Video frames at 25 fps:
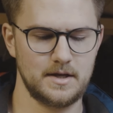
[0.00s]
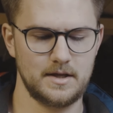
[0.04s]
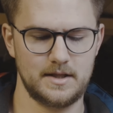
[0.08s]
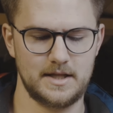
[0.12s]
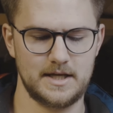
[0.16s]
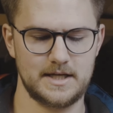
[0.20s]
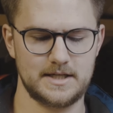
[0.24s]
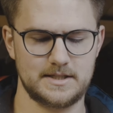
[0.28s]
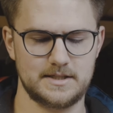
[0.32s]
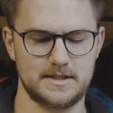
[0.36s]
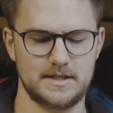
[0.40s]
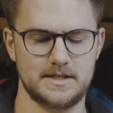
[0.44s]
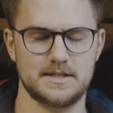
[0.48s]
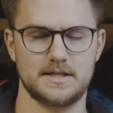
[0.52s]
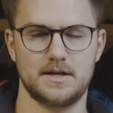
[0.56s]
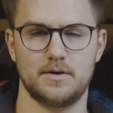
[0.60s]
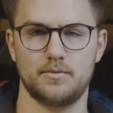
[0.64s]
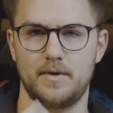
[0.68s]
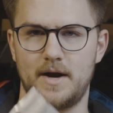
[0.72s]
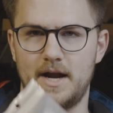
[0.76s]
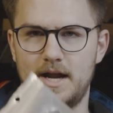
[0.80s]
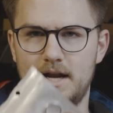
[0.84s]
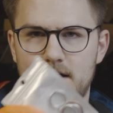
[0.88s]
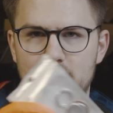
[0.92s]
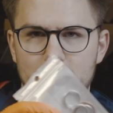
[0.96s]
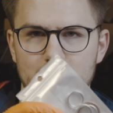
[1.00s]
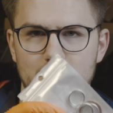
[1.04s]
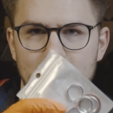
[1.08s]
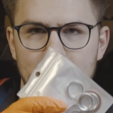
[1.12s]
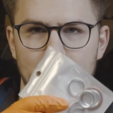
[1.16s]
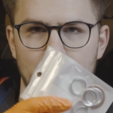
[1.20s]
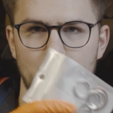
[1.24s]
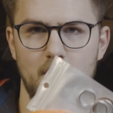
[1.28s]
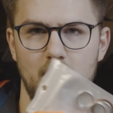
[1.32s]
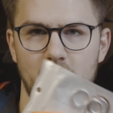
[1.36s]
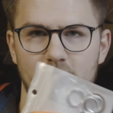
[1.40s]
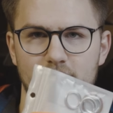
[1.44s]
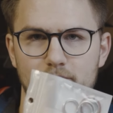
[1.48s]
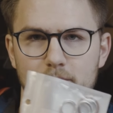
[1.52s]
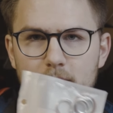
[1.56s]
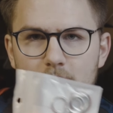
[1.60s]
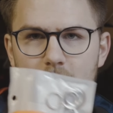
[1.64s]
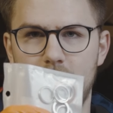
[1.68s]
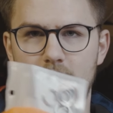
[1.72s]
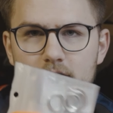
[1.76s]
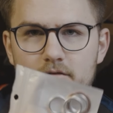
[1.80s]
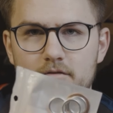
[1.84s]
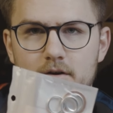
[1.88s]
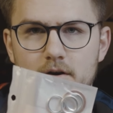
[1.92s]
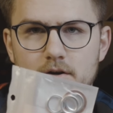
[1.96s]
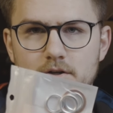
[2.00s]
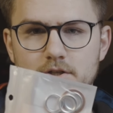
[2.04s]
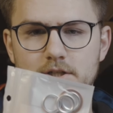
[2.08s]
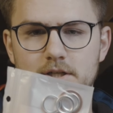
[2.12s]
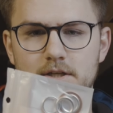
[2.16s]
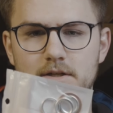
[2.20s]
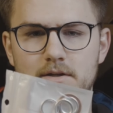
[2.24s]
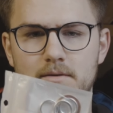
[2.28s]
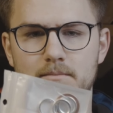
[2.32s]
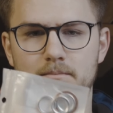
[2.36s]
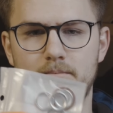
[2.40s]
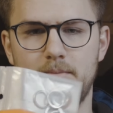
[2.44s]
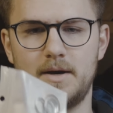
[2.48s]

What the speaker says: This is a random, off-brand version,